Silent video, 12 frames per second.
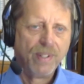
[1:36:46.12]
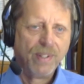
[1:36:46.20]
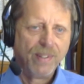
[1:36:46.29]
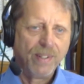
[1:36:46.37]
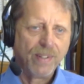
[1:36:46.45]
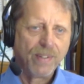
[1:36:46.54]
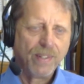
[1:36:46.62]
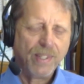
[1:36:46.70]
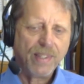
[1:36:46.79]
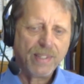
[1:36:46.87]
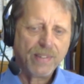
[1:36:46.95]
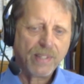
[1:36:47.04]
You know,
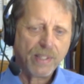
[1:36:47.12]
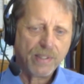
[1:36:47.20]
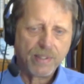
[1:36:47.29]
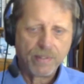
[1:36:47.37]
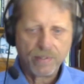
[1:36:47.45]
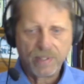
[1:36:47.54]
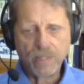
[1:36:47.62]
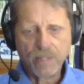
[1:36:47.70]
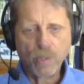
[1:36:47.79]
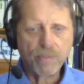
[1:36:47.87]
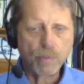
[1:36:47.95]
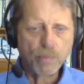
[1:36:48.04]
they said, "Take
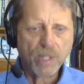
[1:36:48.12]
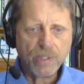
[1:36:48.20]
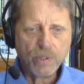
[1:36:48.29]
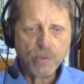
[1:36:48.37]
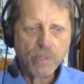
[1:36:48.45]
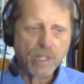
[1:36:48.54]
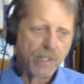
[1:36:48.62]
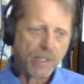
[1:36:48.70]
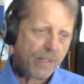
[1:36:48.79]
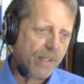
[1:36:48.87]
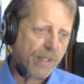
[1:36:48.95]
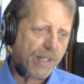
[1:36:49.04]
whatever money you got."
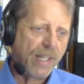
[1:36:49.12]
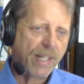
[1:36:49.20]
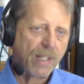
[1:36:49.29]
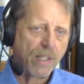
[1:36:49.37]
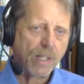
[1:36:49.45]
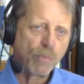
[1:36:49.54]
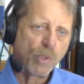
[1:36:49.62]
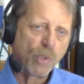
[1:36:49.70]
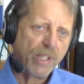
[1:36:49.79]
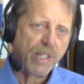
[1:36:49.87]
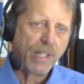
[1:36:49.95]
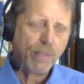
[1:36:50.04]
And he had a lot more than
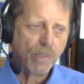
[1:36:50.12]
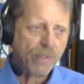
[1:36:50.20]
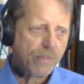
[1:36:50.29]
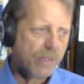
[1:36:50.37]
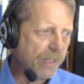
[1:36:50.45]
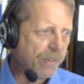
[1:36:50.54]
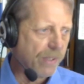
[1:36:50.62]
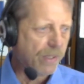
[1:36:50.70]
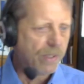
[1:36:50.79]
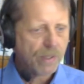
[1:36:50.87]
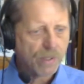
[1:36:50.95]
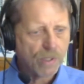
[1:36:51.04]
he came with. And he said,
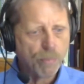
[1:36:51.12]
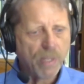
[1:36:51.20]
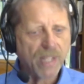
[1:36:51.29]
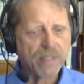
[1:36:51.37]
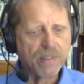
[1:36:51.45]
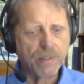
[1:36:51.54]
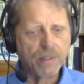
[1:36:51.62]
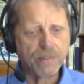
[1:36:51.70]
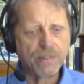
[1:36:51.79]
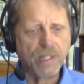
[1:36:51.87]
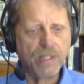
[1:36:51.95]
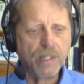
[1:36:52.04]
"Go back to
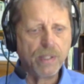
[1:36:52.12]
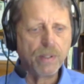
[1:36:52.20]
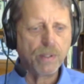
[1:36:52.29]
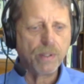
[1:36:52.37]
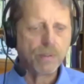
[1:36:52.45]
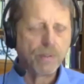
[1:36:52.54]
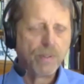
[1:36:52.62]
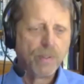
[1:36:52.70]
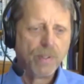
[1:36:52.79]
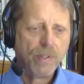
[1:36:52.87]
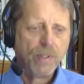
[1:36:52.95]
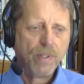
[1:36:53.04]
San Diego."
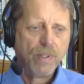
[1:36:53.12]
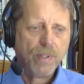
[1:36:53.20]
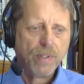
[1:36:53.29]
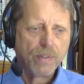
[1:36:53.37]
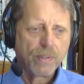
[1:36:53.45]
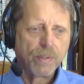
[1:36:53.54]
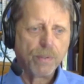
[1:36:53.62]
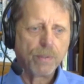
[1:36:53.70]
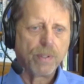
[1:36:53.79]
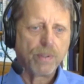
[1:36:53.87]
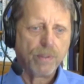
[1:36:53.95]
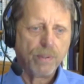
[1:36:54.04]
So
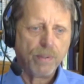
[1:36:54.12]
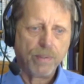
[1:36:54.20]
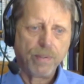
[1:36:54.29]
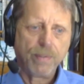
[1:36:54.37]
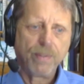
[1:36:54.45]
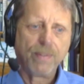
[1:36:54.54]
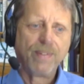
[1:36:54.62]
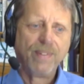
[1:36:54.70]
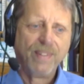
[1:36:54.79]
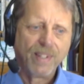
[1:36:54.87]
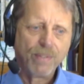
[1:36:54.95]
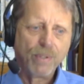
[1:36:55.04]

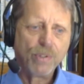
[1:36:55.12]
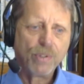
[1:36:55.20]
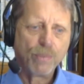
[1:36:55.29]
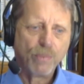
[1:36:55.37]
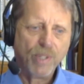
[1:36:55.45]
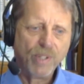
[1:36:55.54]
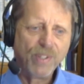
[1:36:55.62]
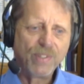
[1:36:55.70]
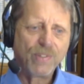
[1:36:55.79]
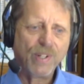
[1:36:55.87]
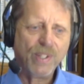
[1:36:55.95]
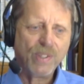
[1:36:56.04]
I've heard some really
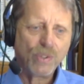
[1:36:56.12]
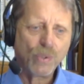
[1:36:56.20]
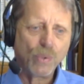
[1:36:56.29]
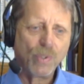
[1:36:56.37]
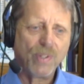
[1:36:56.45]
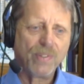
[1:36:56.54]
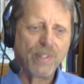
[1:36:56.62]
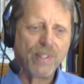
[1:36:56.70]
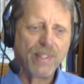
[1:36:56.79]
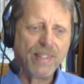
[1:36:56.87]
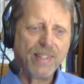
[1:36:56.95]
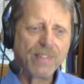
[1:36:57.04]
strange stories.
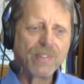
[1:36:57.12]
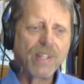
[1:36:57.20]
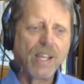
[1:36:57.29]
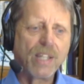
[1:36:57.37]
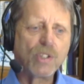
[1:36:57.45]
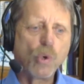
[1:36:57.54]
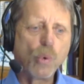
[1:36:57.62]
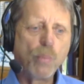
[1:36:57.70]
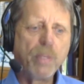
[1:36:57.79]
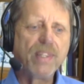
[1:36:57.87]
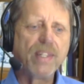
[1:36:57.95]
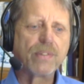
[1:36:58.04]
And this guy told
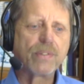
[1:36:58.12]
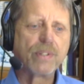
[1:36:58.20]
me this